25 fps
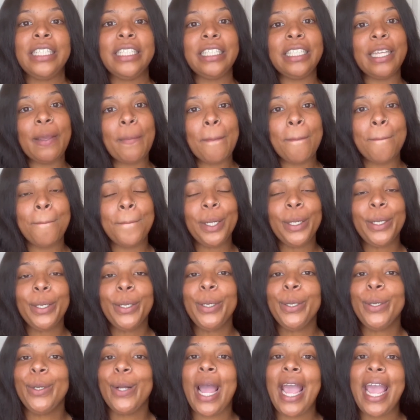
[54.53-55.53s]

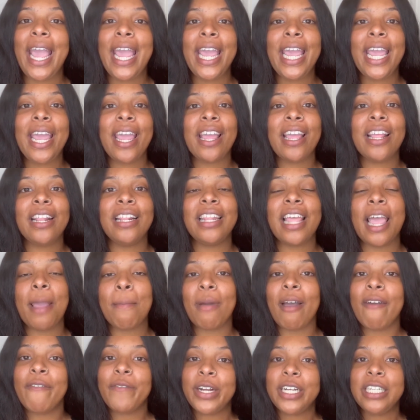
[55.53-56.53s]
simple and let
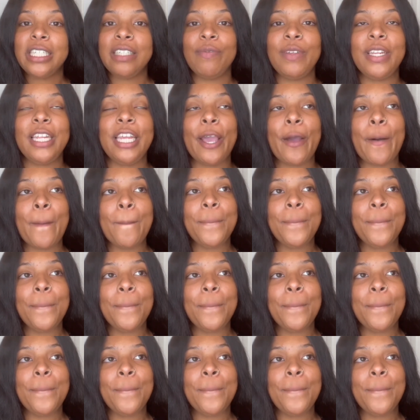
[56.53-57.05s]
my first video